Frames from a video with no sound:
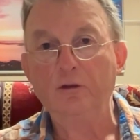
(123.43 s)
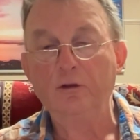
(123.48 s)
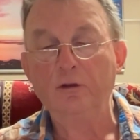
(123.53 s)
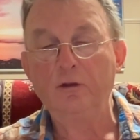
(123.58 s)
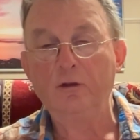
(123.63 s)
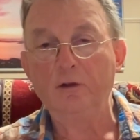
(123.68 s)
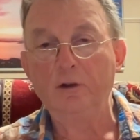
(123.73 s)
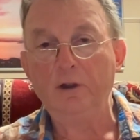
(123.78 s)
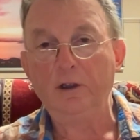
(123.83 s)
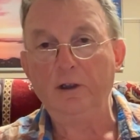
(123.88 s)

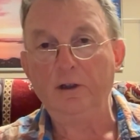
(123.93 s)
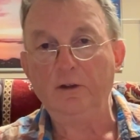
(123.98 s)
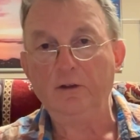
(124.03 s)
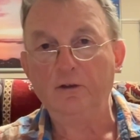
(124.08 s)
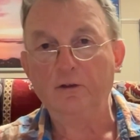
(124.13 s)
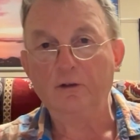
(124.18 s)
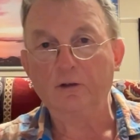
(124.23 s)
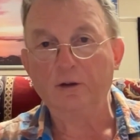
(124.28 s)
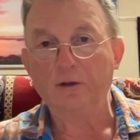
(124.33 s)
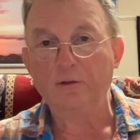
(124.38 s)

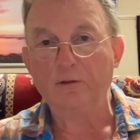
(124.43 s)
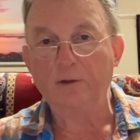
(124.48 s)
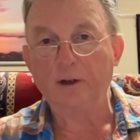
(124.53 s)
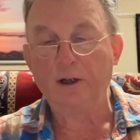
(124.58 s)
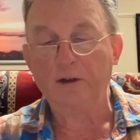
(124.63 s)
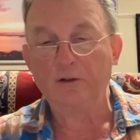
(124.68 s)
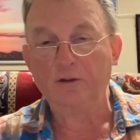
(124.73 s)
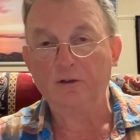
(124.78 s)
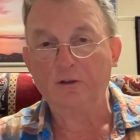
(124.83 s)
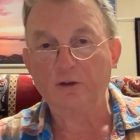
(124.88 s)
degrees of
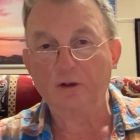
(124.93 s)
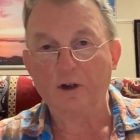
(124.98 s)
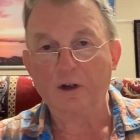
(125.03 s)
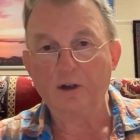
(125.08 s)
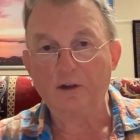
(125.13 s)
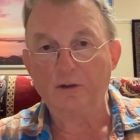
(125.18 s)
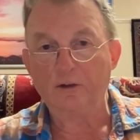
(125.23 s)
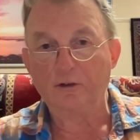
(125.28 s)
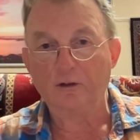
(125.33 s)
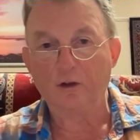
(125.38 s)

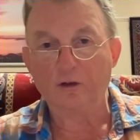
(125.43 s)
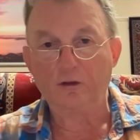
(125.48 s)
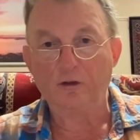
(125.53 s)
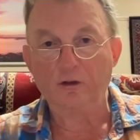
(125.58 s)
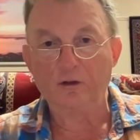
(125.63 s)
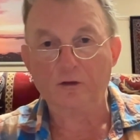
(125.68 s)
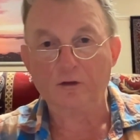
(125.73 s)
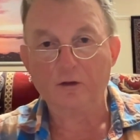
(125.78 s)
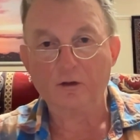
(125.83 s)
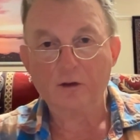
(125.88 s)
exercise, such
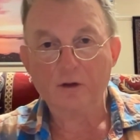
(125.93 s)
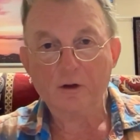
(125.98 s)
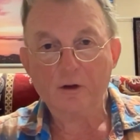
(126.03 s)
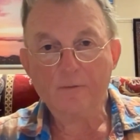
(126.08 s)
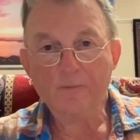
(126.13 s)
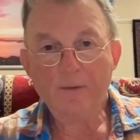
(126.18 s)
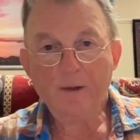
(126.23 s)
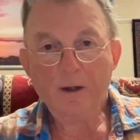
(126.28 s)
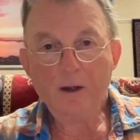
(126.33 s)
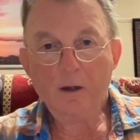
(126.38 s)
as
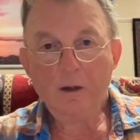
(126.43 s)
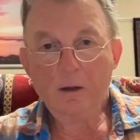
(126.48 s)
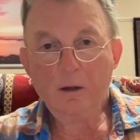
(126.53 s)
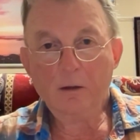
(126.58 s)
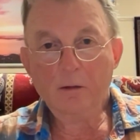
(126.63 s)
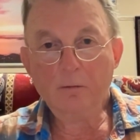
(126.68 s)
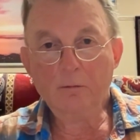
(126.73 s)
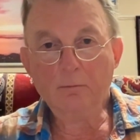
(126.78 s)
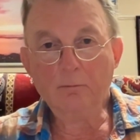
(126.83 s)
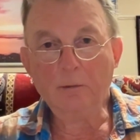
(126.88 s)

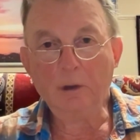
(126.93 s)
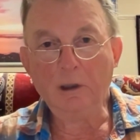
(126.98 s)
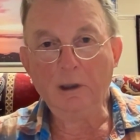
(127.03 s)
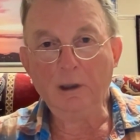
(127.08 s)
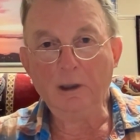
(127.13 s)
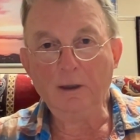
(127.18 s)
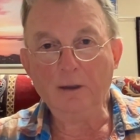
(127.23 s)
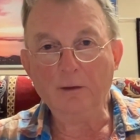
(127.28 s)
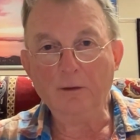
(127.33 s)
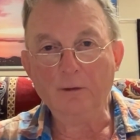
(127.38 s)

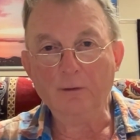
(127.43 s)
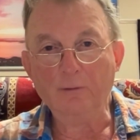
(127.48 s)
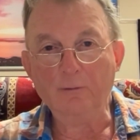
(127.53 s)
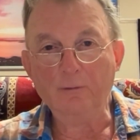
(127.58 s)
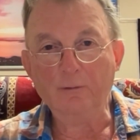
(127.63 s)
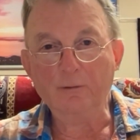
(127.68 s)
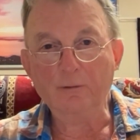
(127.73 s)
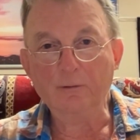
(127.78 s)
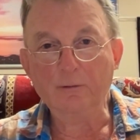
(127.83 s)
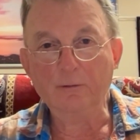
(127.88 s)
many
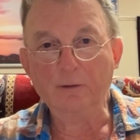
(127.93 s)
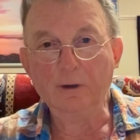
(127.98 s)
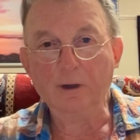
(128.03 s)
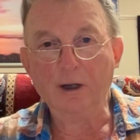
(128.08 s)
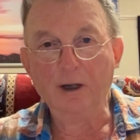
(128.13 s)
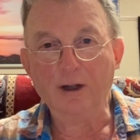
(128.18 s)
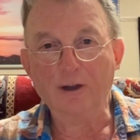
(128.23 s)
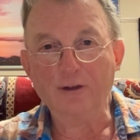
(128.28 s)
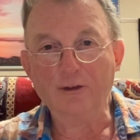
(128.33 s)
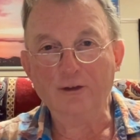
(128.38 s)
of
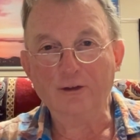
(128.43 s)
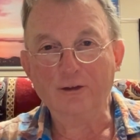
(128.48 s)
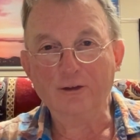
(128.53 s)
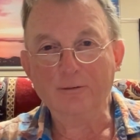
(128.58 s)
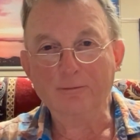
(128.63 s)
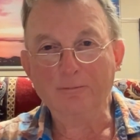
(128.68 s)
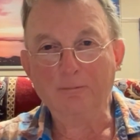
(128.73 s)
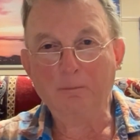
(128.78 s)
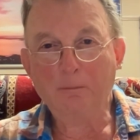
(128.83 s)
us,